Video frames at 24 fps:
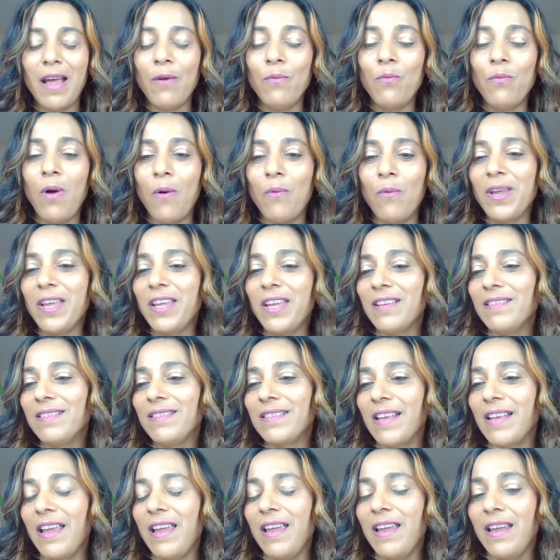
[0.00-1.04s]
And what we can
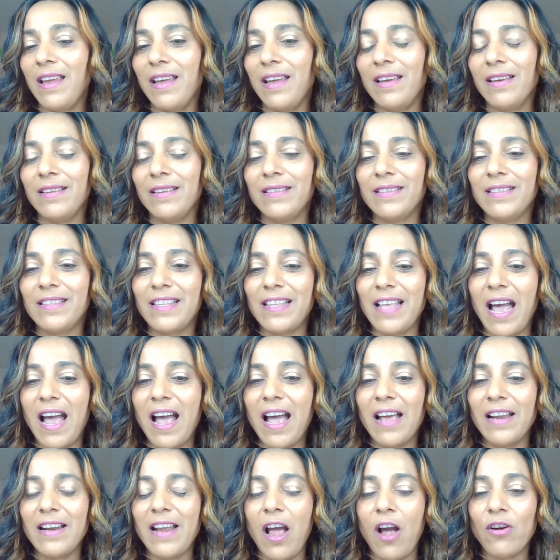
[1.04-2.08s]
see is
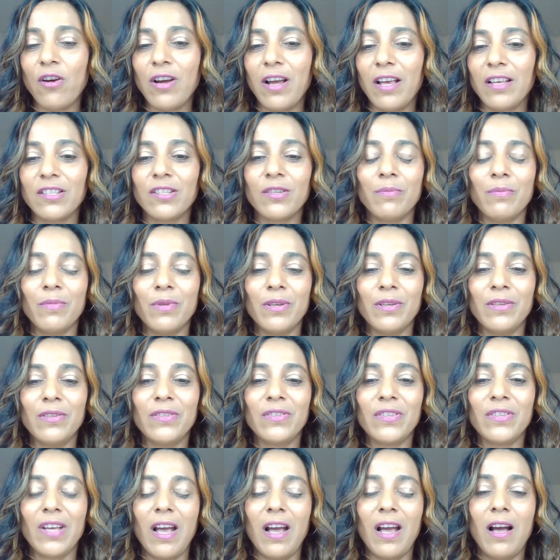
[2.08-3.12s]
that our
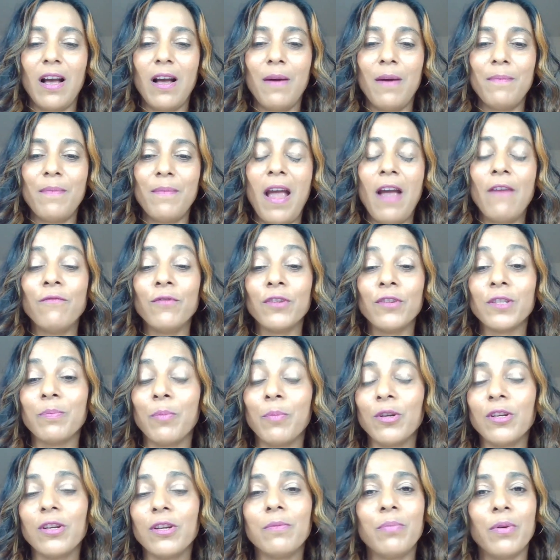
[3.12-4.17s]
customers have
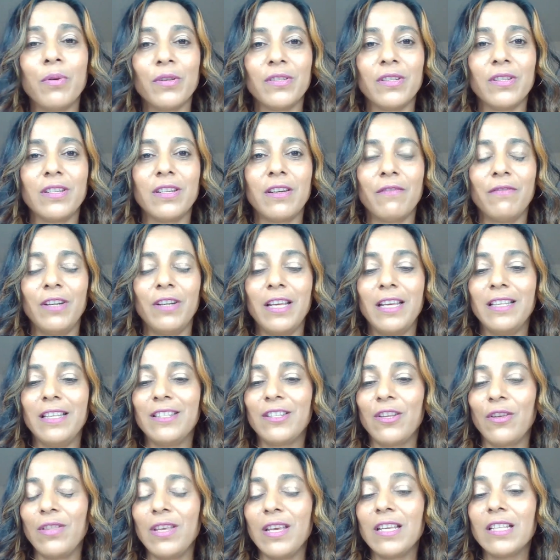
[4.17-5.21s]
responded positively.
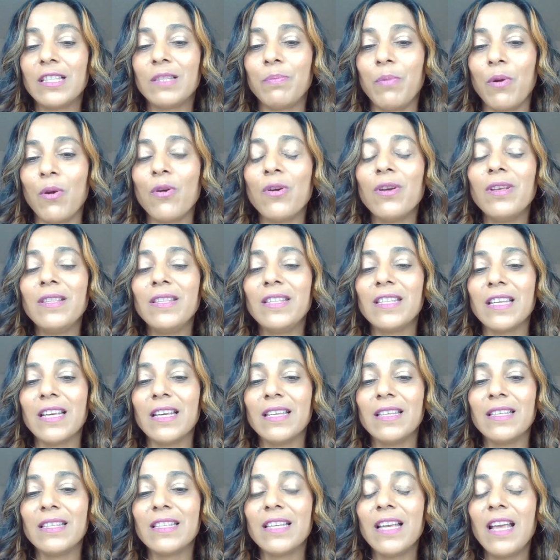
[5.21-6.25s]
So the experience
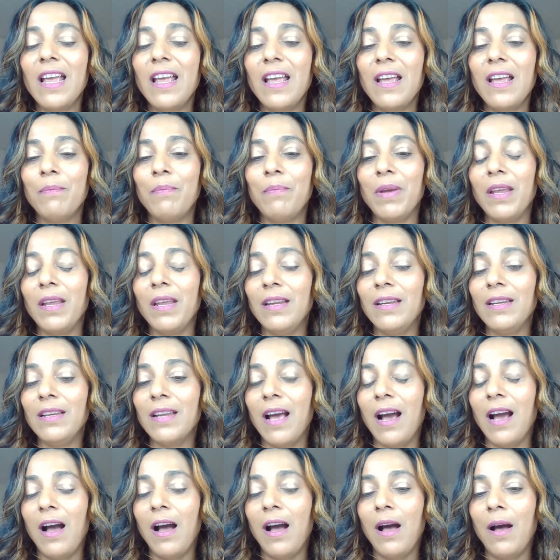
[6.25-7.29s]
has been
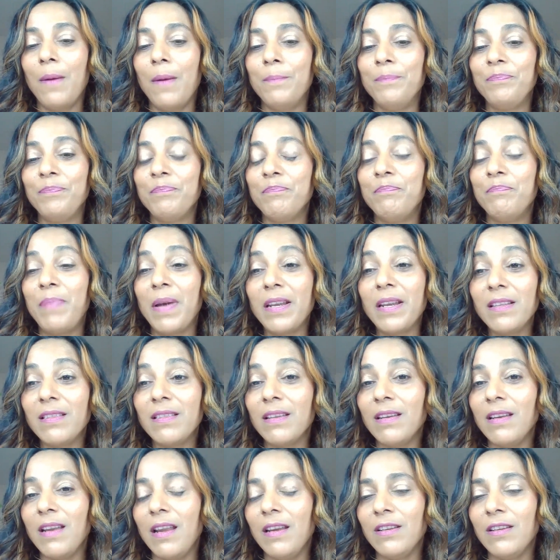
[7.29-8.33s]
better
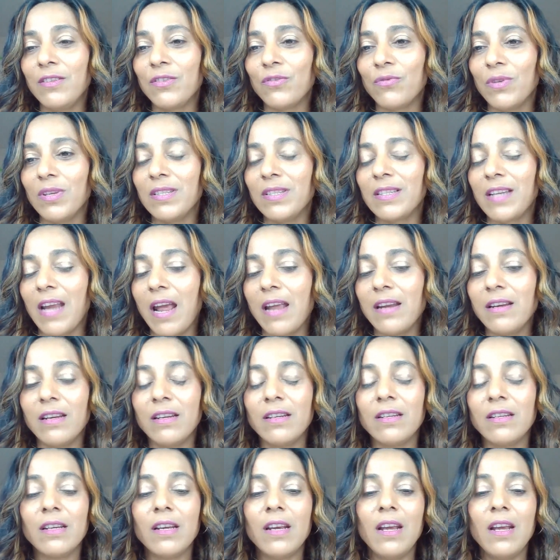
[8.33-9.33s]
than industry standard,